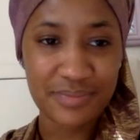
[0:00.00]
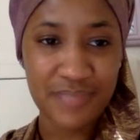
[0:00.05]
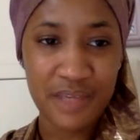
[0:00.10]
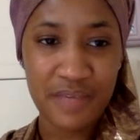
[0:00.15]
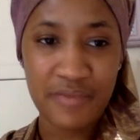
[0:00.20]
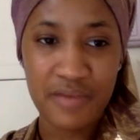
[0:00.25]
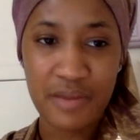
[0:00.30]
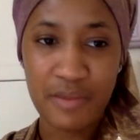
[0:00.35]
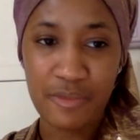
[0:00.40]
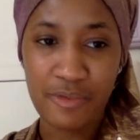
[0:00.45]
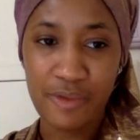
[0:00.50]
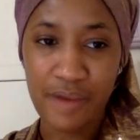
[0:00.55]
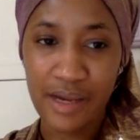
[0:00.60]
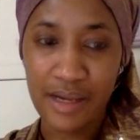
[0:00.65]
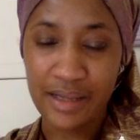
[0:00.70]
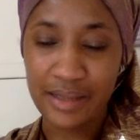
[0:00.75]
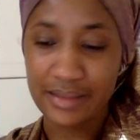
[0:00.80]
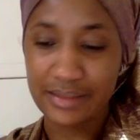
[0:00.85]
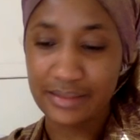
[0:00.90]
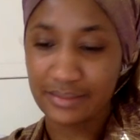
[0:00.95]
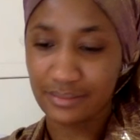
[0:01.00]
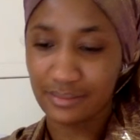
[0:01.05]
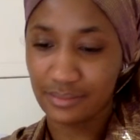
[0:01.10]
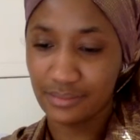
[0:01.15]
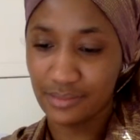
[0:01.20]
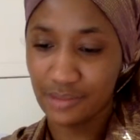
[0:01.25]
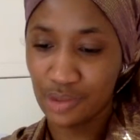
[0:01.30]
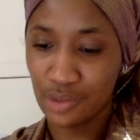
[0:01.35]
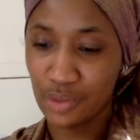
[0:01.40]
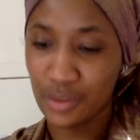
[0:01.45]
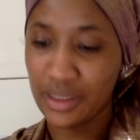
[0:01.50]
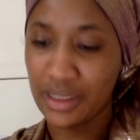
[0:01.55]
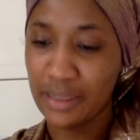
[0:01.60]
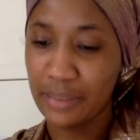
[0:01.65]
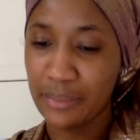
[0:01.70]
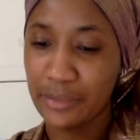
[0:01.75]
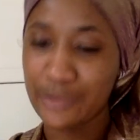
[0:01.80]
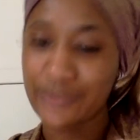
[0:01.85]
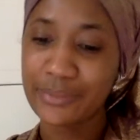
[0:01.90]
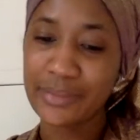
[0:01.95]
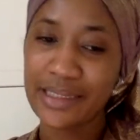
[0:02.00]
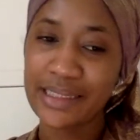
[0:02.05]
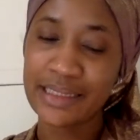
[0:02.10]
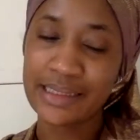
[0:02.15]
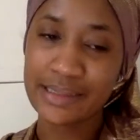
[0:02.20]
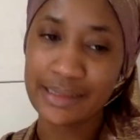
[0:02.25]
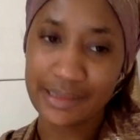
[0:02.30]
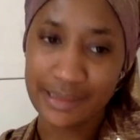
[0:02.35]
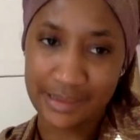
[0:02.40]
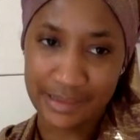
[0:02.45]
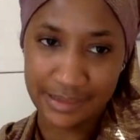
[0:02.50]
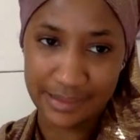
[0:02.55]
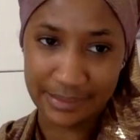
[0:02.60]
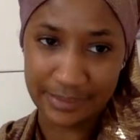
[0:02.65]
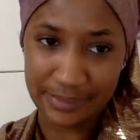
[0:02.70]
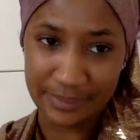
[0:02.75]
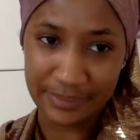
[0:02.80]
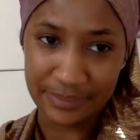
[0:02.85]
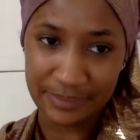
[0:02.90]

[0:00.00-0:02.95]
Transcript: if I'm right. 20 more minutes.